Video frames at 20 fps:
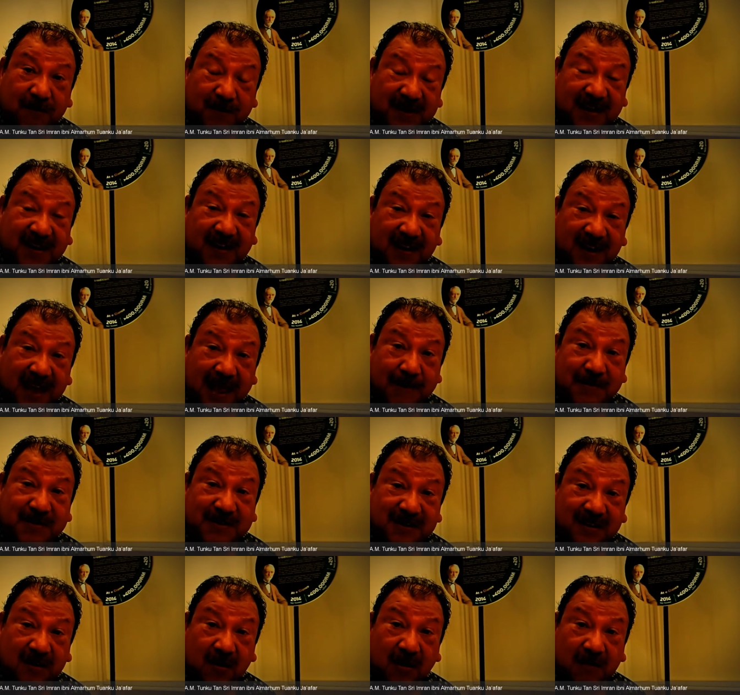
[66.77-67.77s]
particularly
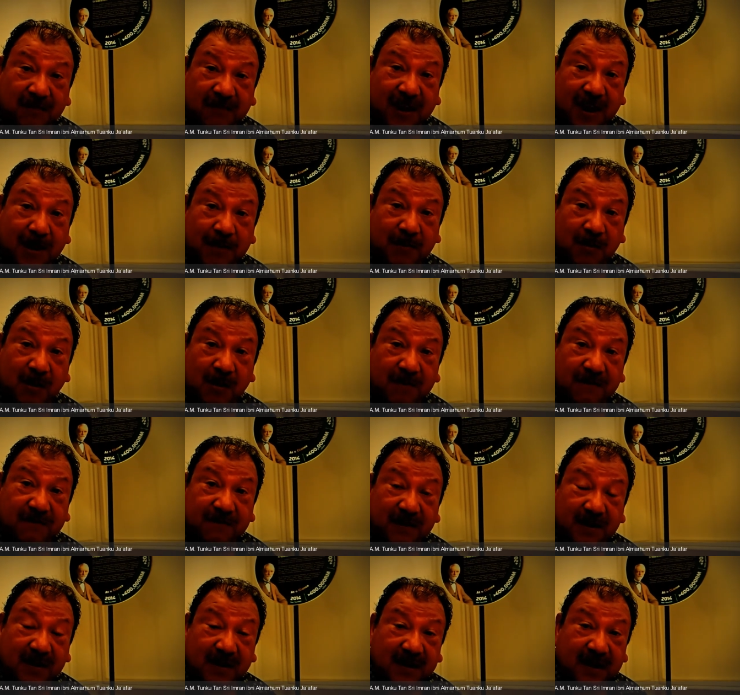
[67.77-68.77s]
amateur golf, club golf
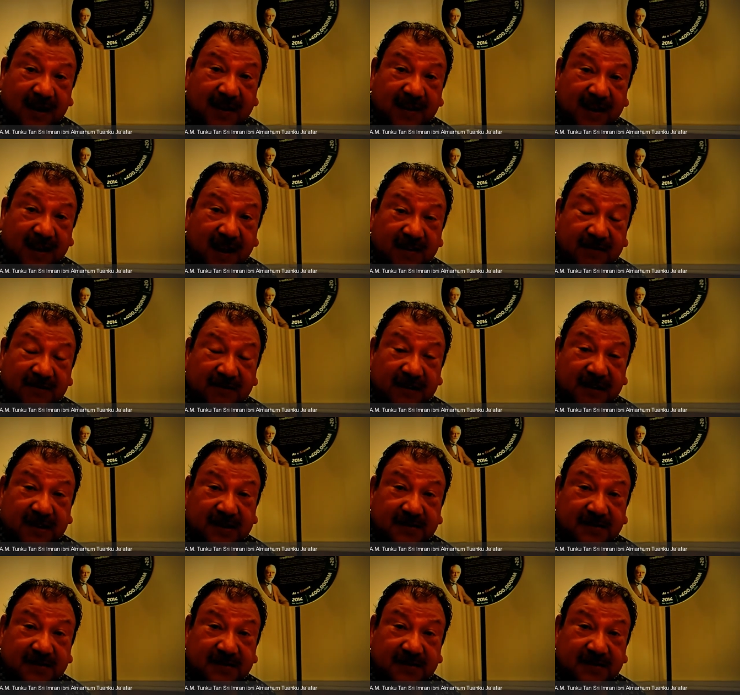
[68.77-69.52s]
in the country.